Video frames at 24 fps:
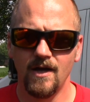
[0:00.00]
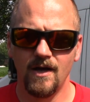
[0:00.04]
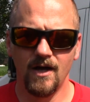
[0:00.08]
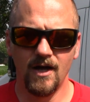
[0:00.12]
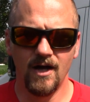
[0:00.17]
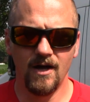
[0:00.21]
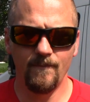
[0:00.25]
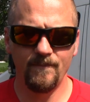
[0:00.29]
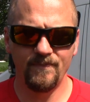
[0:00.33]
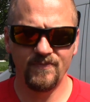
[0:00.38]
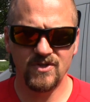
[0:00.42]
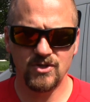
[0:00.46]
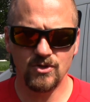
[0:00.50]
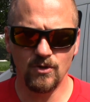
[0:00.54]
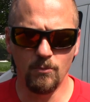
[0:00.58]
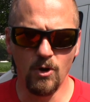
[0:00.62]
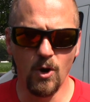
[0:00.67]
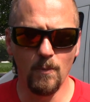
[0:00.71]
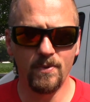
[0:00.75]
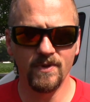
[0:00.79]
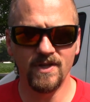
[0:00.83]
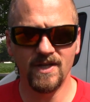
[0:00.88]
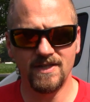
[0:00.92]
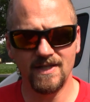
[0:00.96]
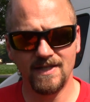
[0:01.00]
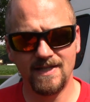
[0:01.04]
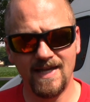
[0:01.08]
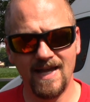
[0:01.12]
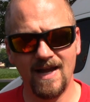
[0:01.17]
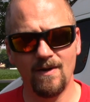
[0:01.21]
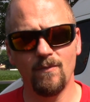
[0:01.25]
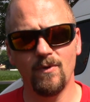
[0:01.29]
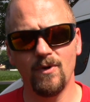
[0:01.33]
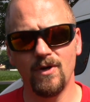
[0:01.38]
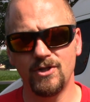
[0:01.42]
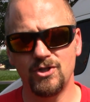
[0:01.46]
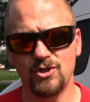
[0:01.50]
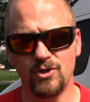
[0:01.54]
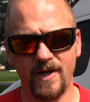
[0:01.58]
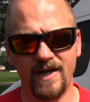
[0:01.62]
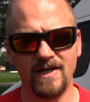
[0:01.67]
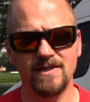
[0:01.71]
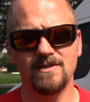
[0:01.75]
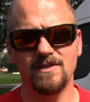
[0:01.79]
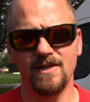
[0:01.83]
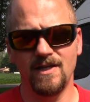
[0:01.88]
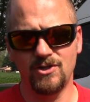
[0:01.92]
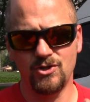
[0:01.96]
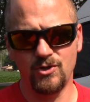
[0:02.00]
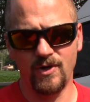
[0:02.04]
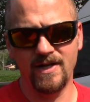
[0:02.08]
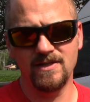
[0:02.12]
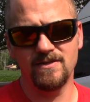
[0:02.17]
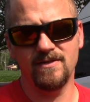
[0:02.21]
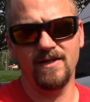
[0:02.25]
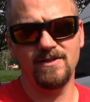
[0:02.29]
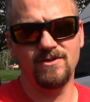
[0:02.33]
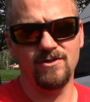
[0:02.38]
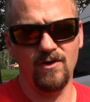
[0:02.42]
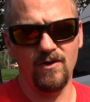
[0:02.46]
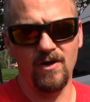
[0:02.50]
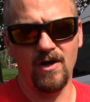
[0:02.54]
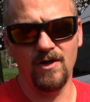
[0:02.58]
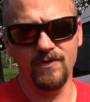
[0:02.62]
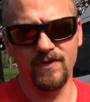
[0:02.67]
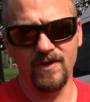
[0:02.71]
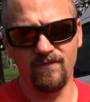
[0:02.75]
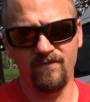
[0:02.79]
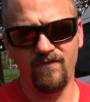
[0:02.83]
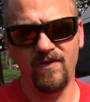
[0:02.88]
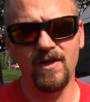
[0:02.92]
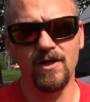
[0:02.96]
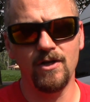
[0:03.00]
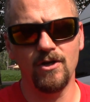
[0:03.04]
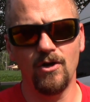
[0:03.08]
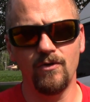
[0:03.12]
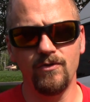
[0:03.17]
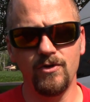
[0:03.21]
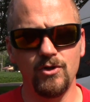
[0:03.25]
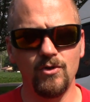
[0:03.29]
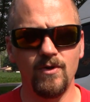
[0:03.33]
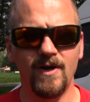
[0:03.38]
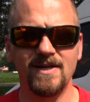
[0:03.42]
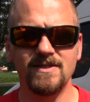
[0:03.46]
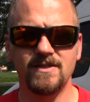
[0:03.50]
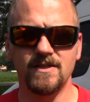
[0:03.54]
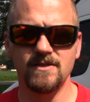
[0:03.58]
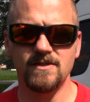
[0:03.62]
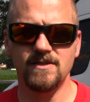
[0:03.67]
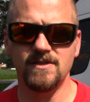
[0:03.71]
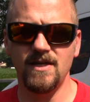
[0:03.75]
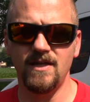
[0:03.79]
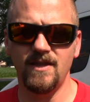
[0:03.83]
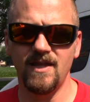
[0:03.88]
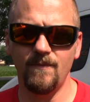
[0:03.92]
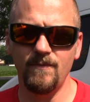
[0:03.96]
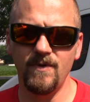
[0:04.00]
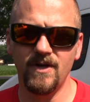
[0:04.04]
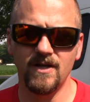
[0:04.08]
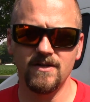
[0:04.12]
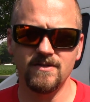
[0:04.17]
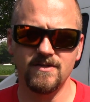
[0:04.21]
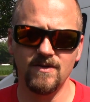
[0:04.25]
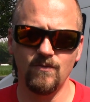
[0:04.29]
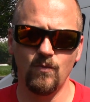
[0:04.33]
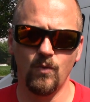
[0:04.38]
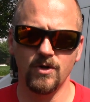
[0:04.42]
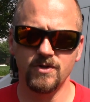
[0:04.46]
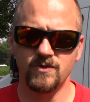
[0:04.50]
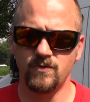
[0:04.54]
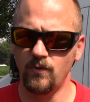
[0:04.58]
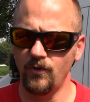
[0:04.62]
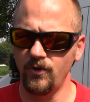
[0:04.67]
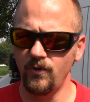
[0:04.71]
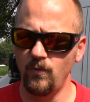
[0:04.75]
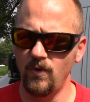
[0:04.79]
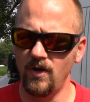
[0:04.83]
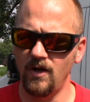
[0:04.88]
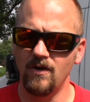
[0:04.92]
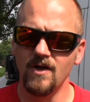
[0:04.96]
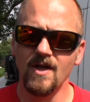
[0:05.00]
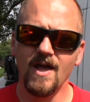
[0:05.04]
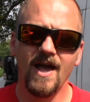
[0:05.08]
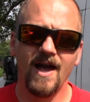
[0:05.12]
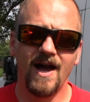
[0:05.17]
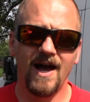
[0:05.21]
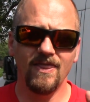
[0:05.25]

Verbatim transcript: Um, so I'm hoping that the camera trans it translates on the video that you guys can see that because it works really well.